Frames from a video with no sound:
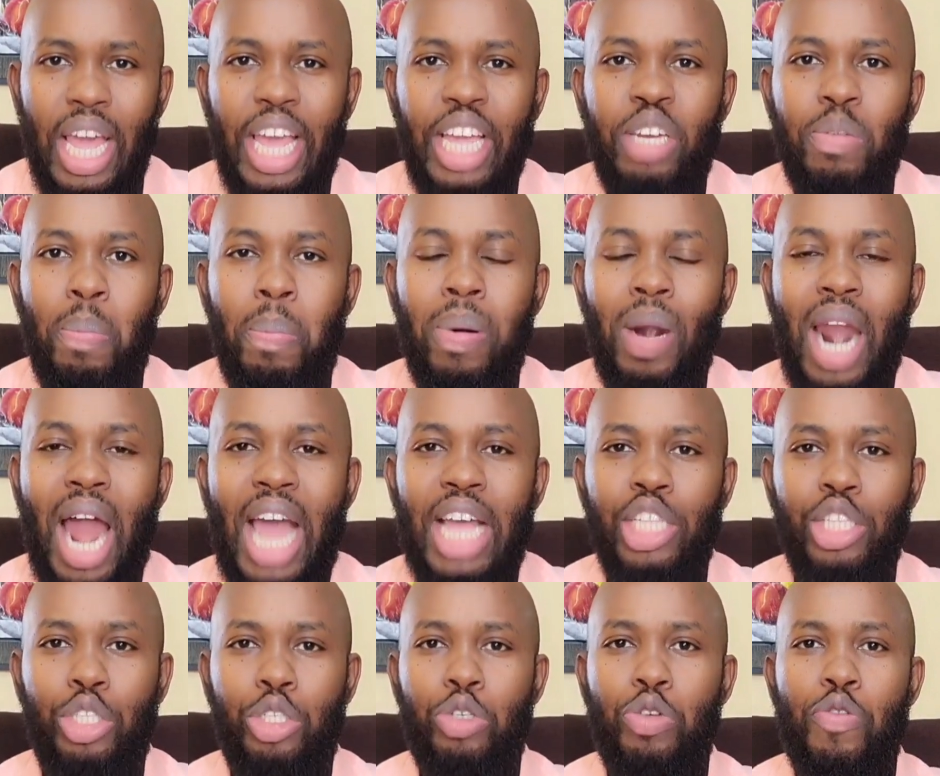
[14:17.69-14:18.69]
It
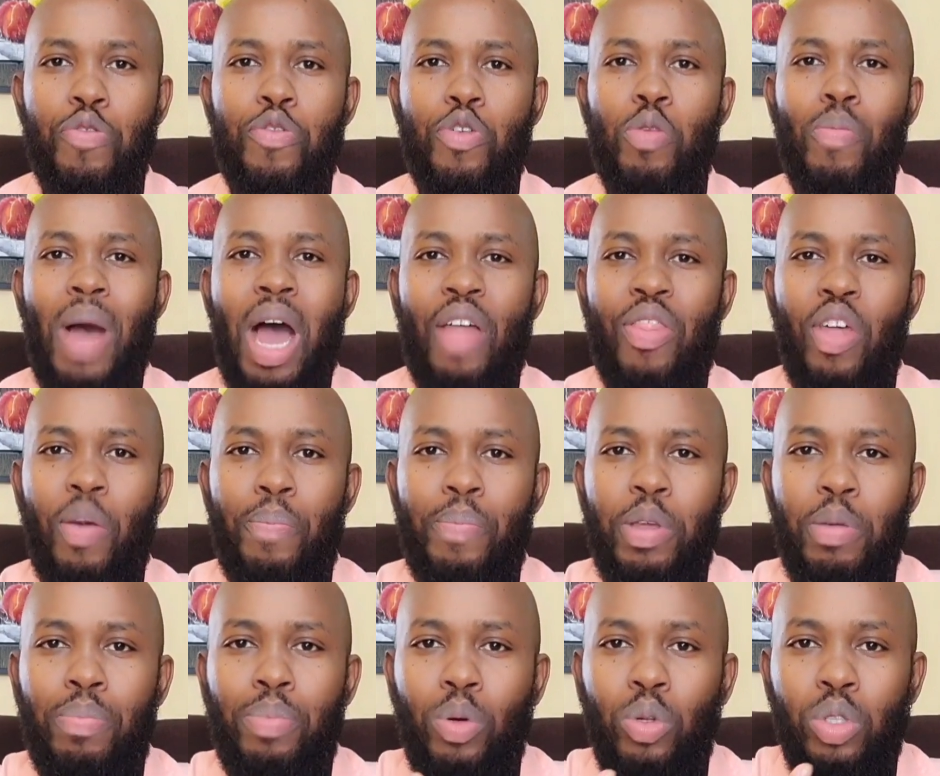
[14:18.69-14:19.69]
blinds you from other
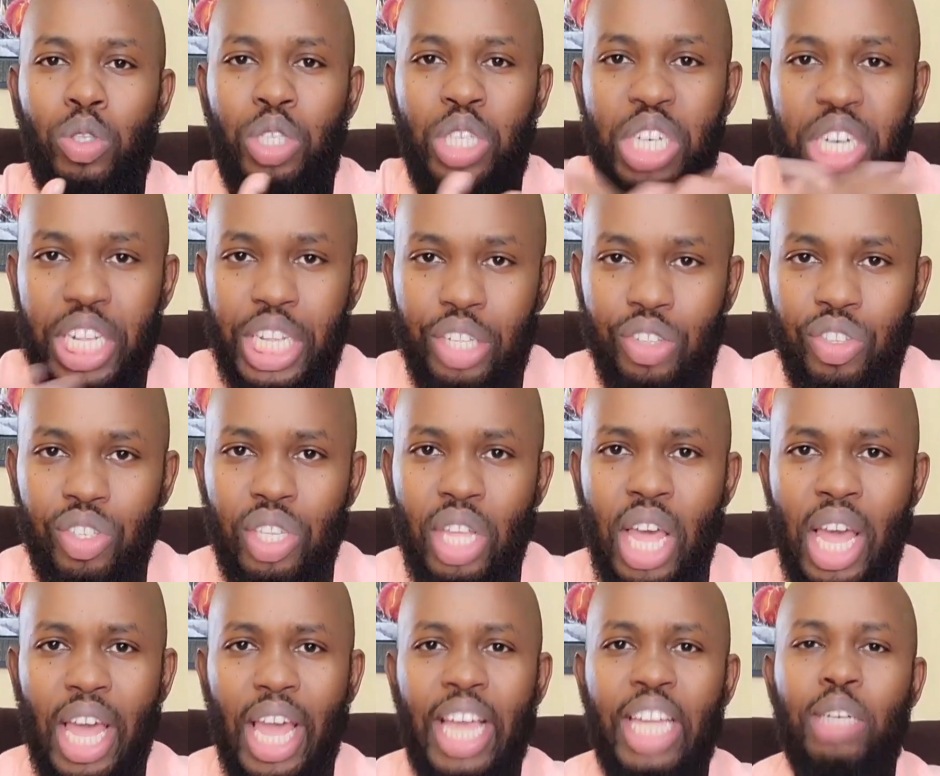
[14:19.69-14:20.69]
people's needs.
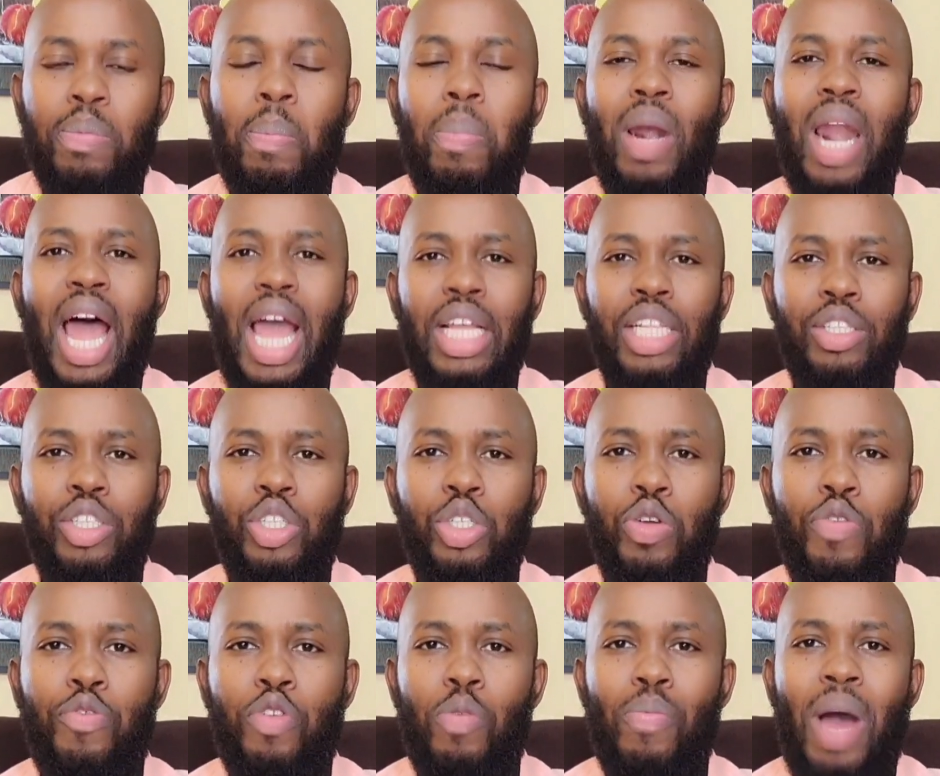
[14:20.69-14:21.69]
It blinds
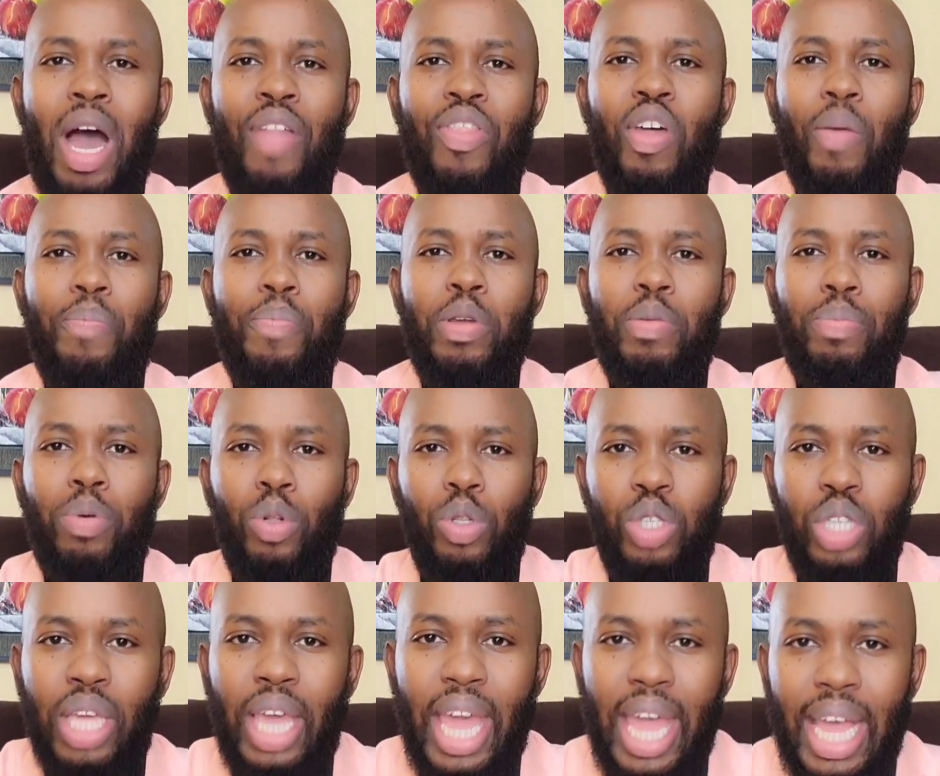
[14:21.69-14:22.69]
you from other
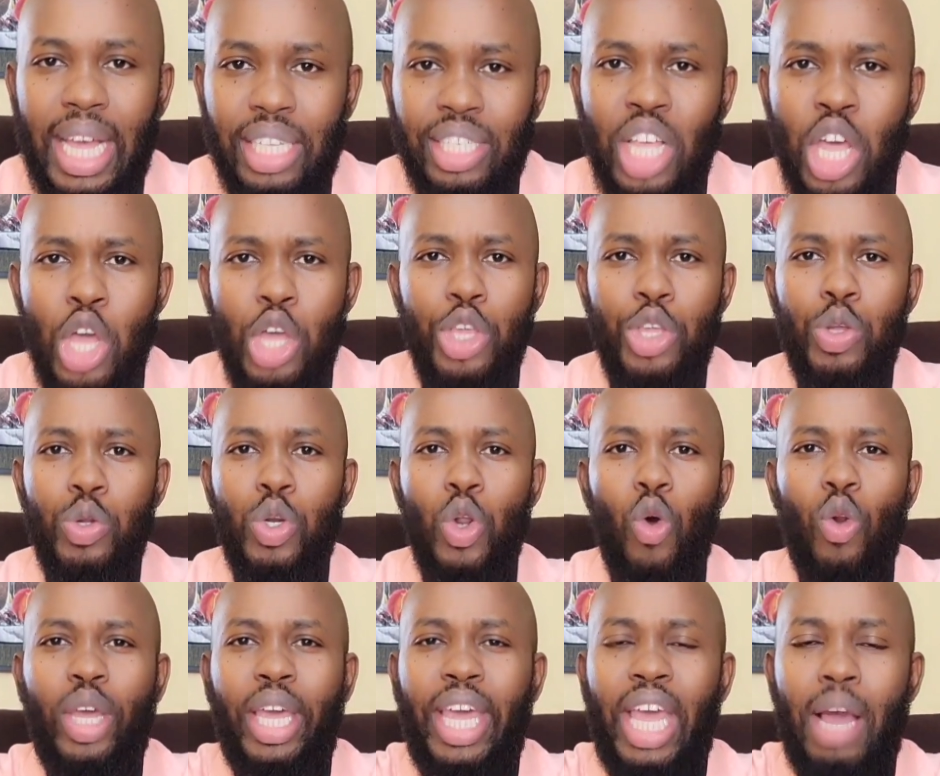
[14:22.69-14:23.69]
people's cares. You
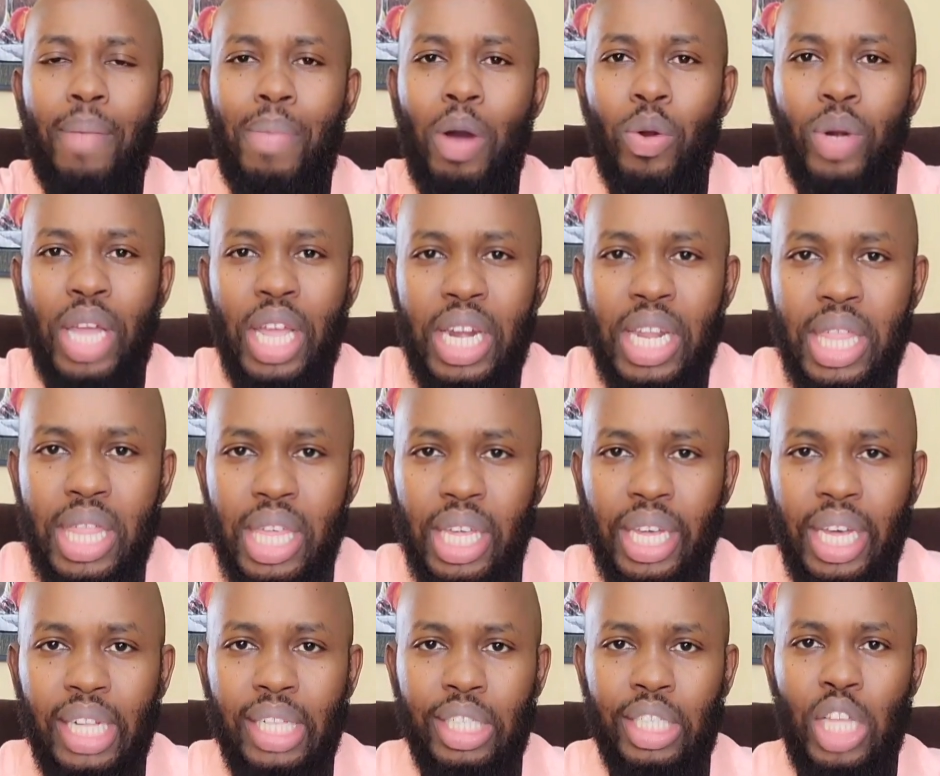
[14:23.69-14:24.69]
don't care about
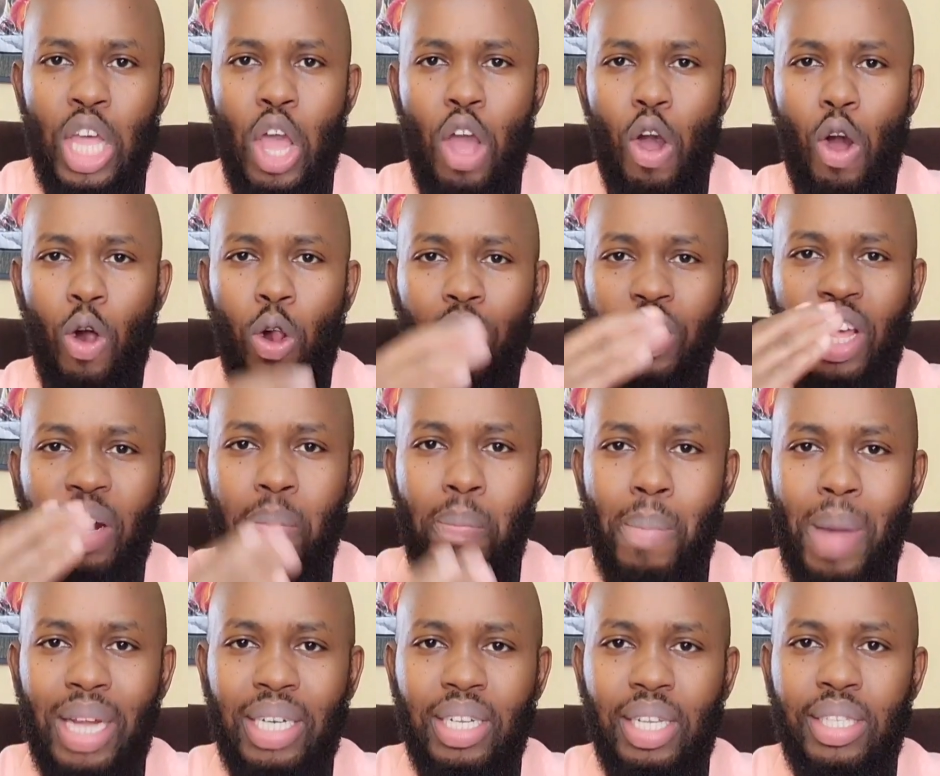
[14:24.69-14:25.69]
anything else. All that
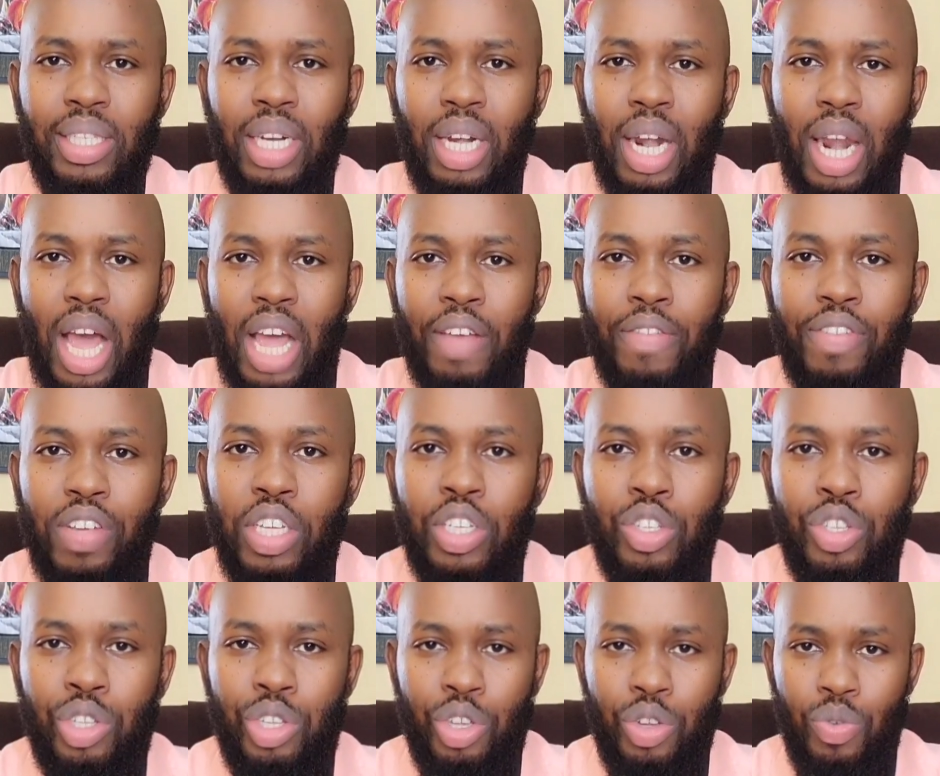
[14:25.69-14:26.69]
matters in life
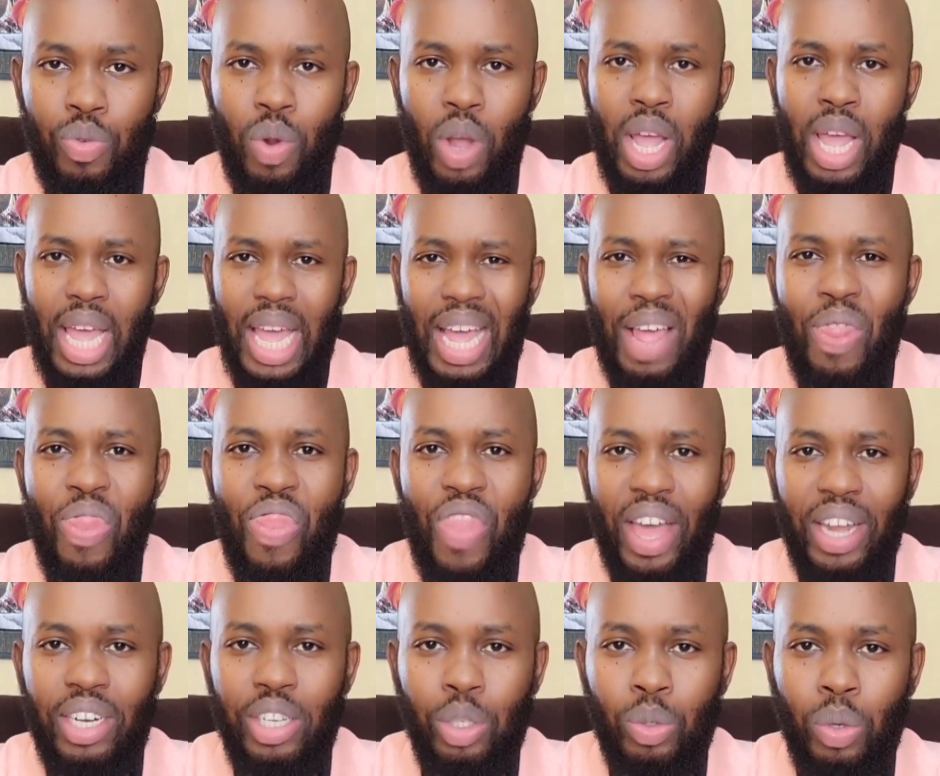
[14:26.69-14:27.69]
is you. And
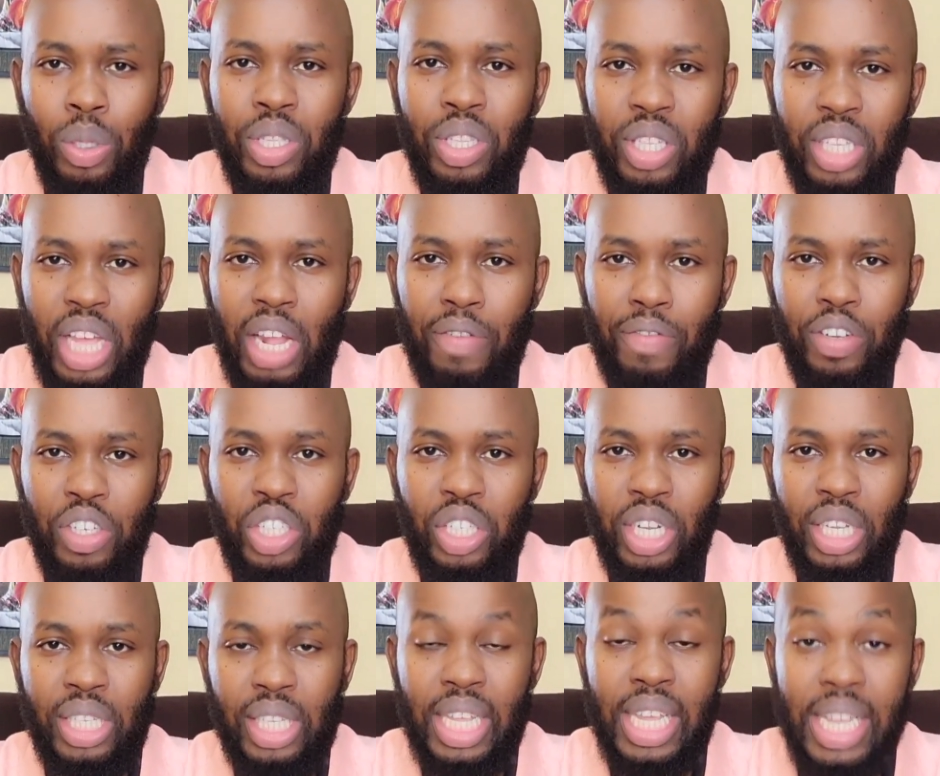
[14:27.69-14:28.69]
that is what
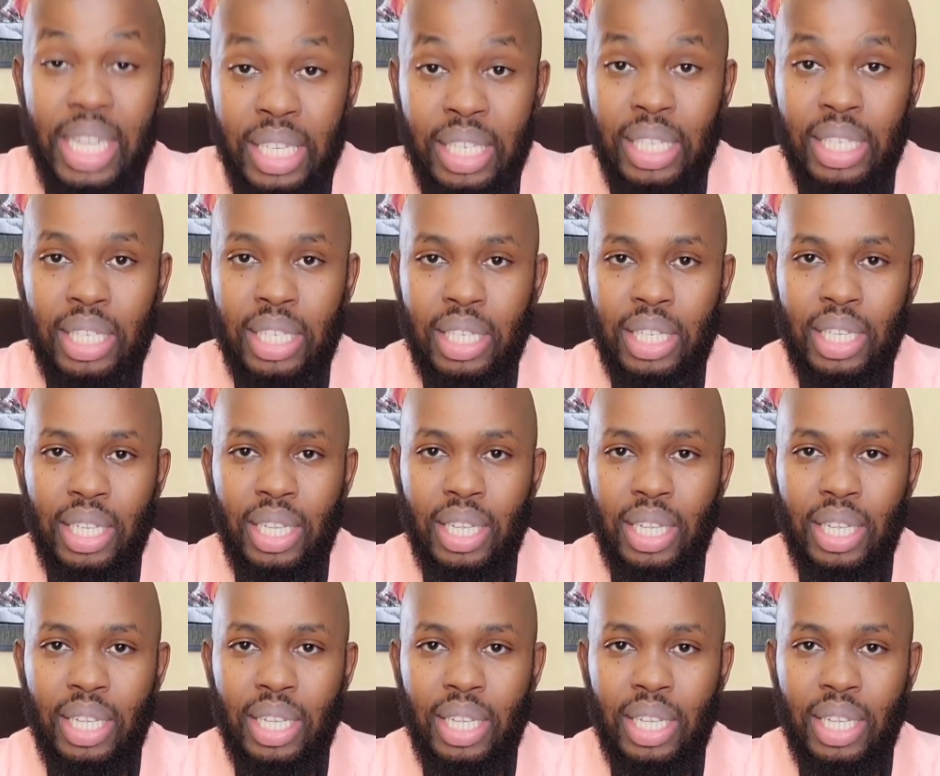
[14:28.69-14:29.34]
selfishness is.